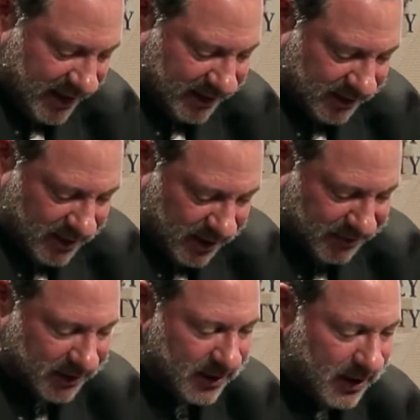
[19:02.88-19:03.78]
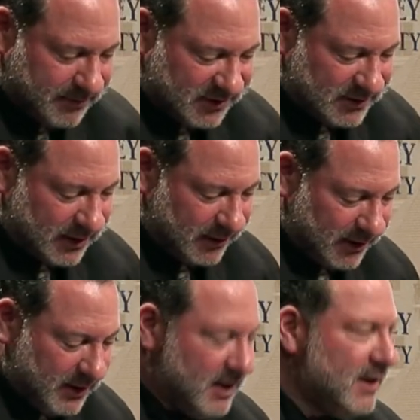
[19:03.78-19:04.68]
economic
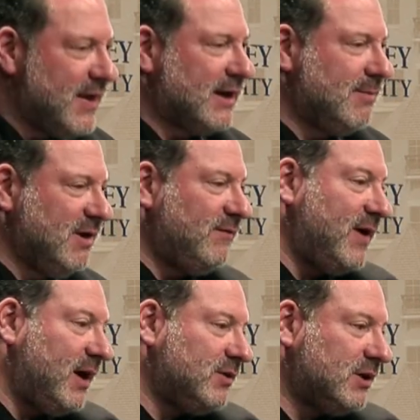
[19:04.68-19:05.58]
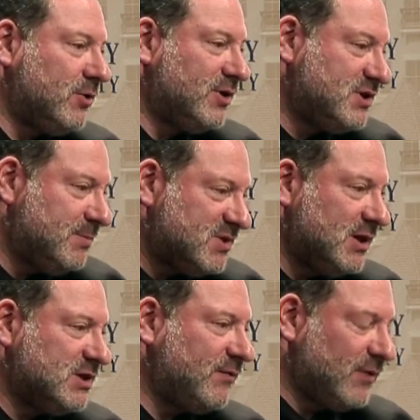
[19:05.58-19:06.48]
commentary that can be found in
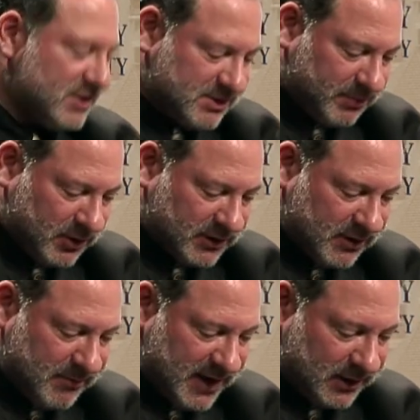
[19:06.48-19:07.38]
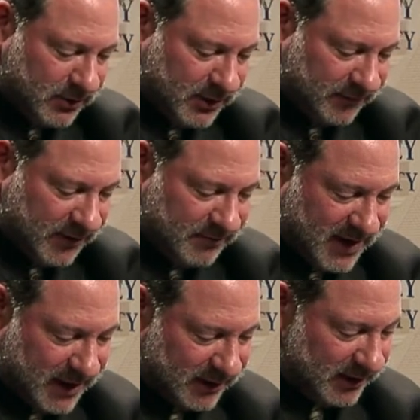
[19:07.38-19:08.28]
Korzybski's first book, The Manhood of
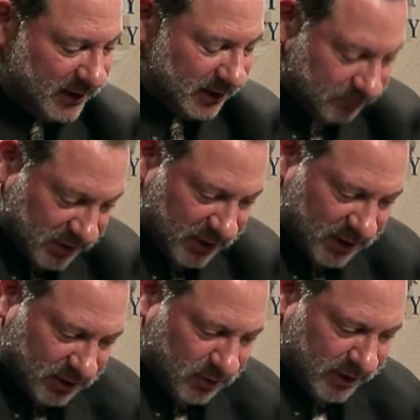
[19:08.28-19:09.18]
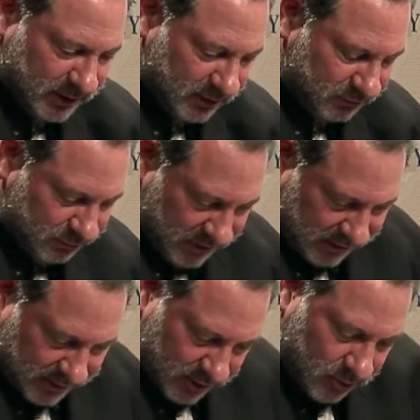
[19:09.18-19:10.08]
Humanity. And I'm going to
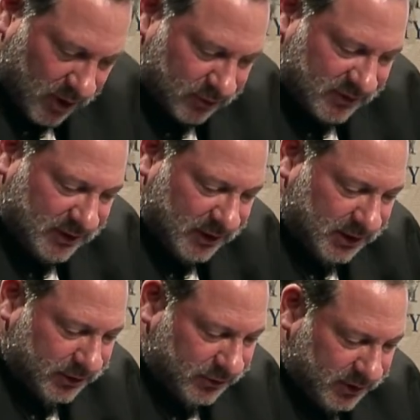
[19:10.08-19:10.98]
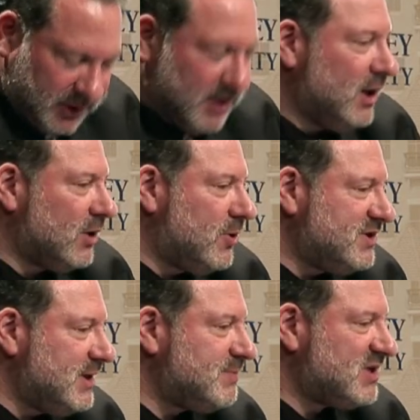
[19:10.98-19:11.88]
read a quote to you.
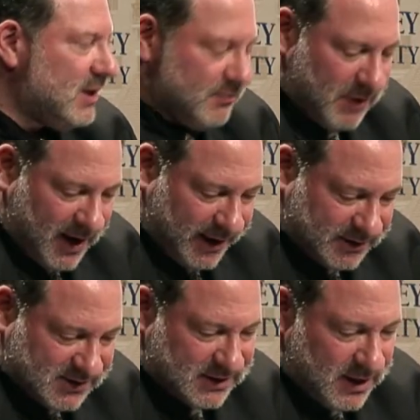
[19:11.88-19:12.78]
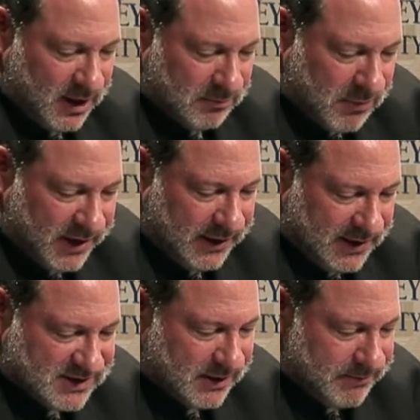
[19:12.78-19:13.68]
Korzybski writes, "Money
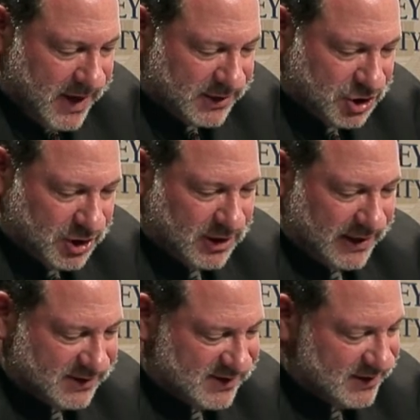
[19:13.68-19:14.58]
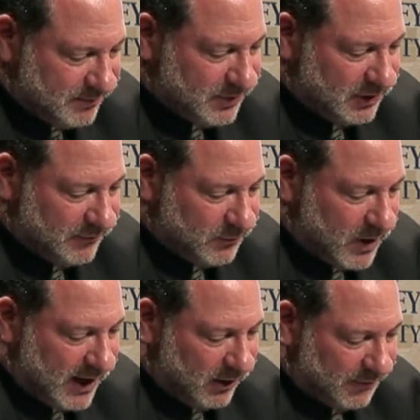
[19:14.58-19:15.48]
is the measure and symbol of
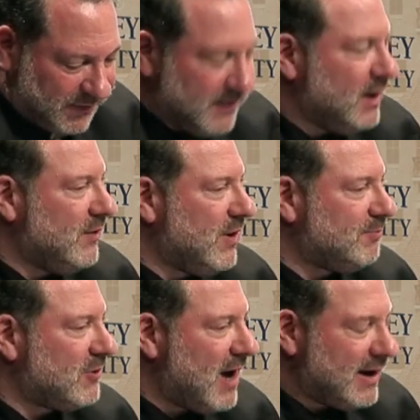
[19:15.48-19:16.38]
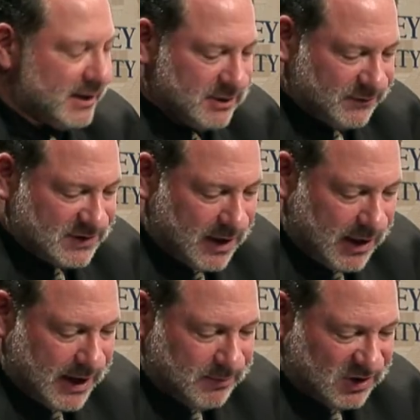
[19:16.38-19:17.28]
wealth, the product of
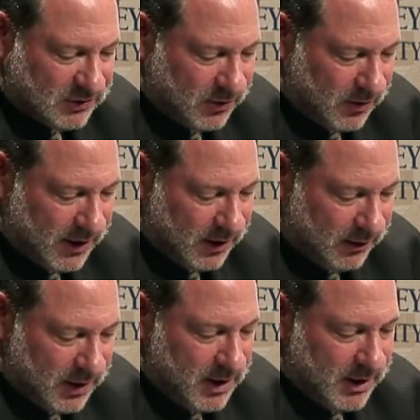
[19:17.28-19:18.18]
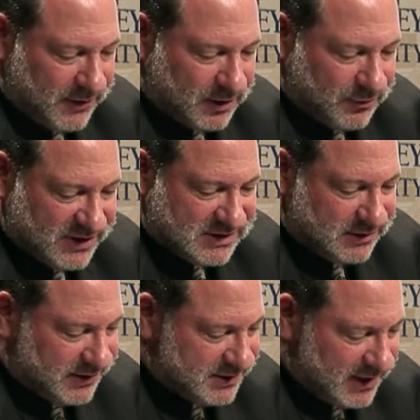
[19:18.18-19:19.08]
time and toil, the
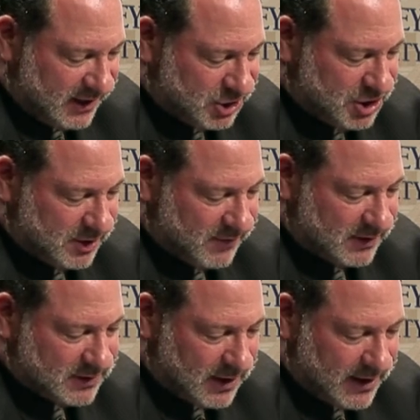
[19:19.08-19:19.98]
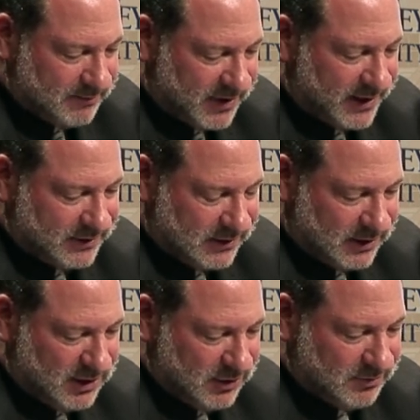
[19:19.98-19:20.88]
crystallization of the time-binding
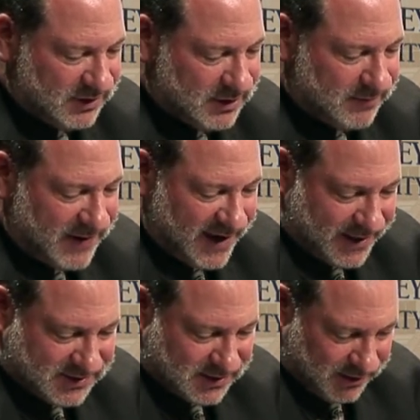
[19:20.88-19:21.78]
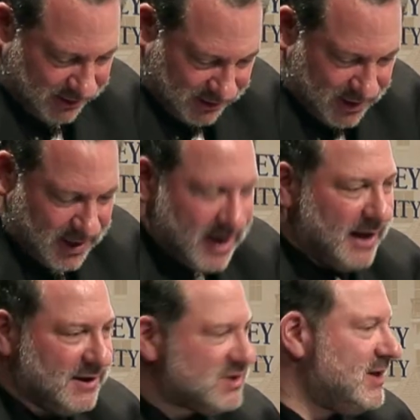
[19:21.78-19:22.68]
human capacity."
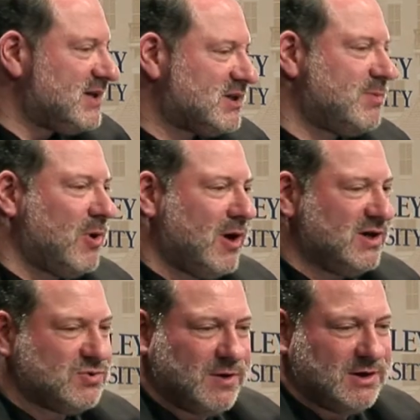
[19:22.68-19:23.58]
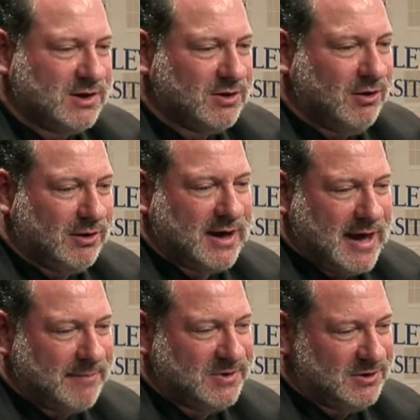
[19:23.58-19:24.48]
And this next part is written in all
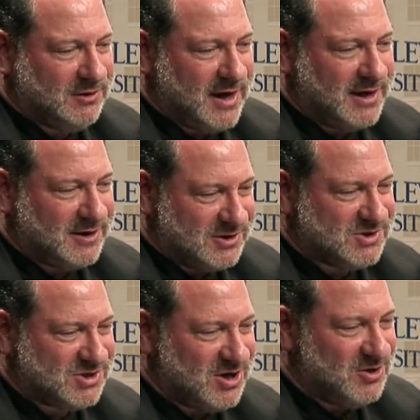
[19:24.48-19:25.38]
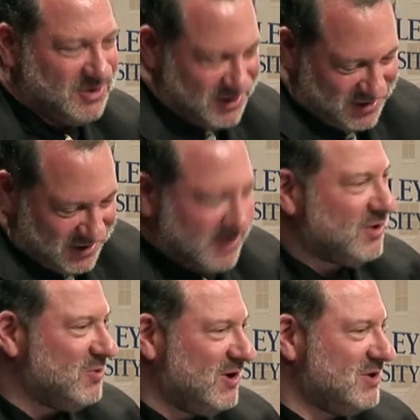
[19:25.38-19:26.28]
capital letters. So, in other
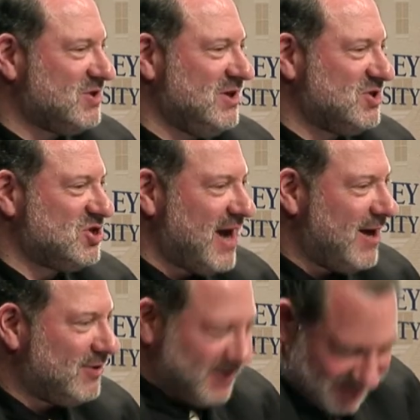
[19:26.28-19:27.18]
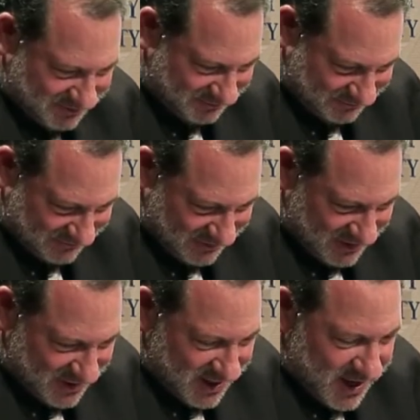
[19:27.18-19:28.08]
words, he's shouting,
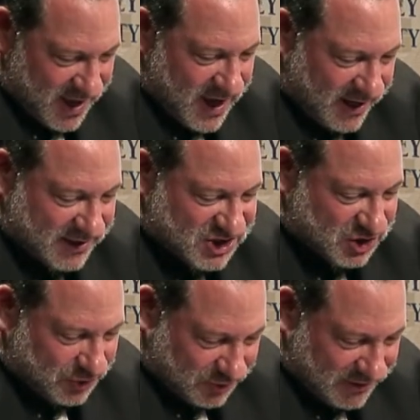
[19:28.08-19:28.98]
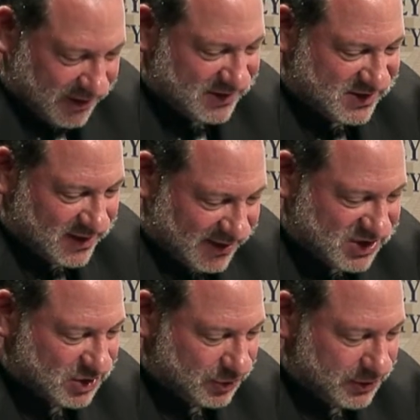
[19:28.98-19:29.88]
It is
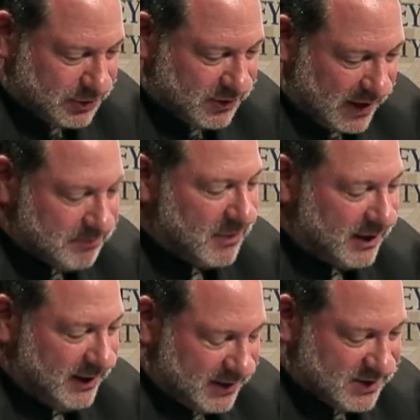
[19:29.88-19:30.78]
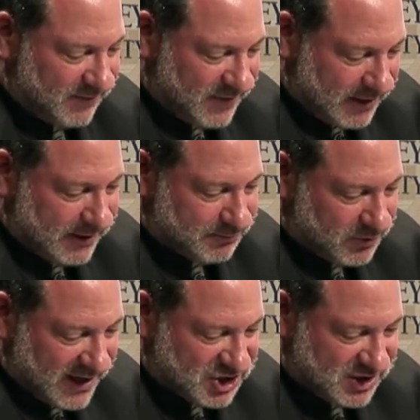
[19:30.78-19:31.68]
thus true that money is a very
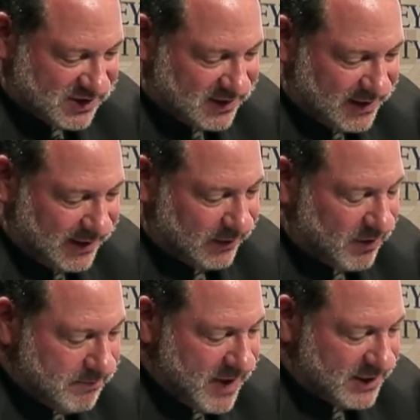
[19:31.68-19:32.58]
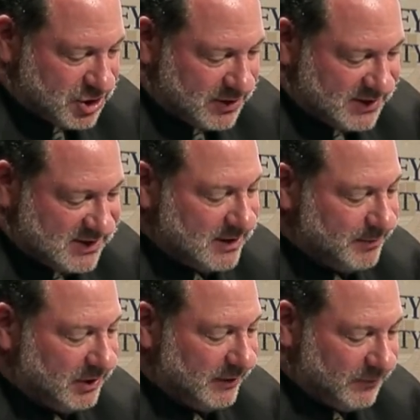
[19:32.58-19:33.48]
precious thing, the measure and
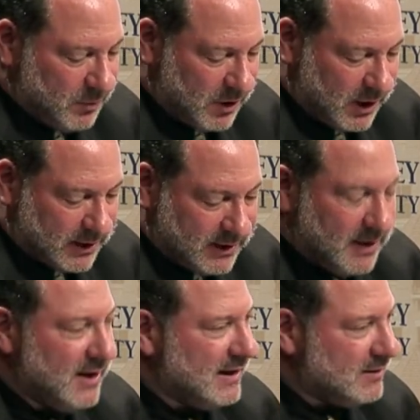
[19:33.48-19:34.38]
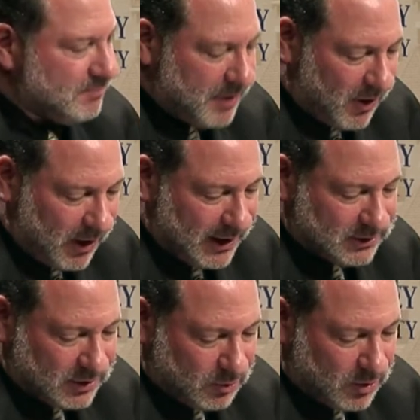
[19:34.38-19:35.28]
symbol of work, in
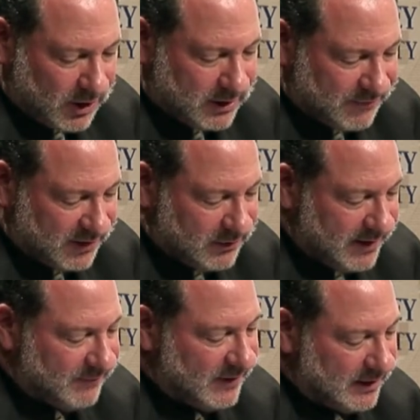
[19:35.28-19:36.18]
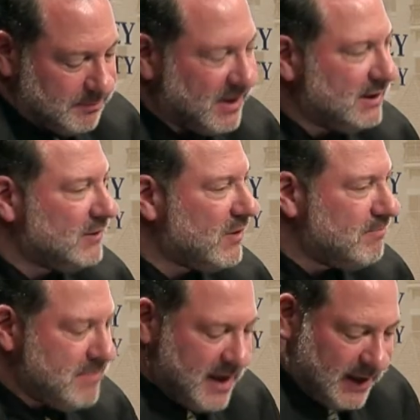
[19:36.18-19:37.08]
part the work of the living, but in the
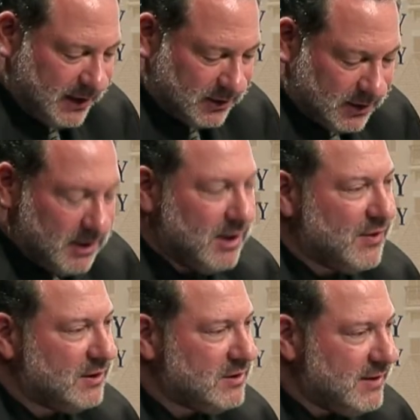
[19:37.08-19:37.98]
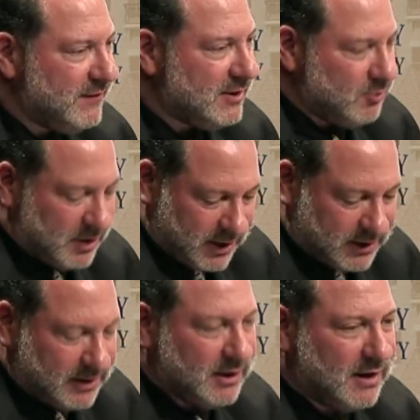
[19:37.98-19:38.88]
main, the living
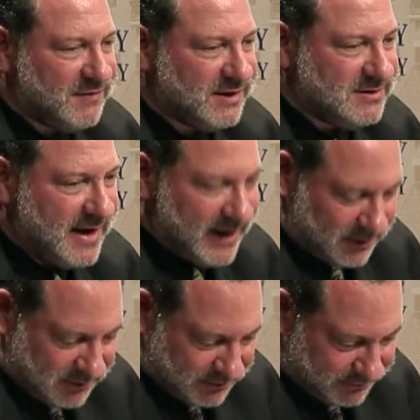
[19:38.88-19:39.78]
work of the dead."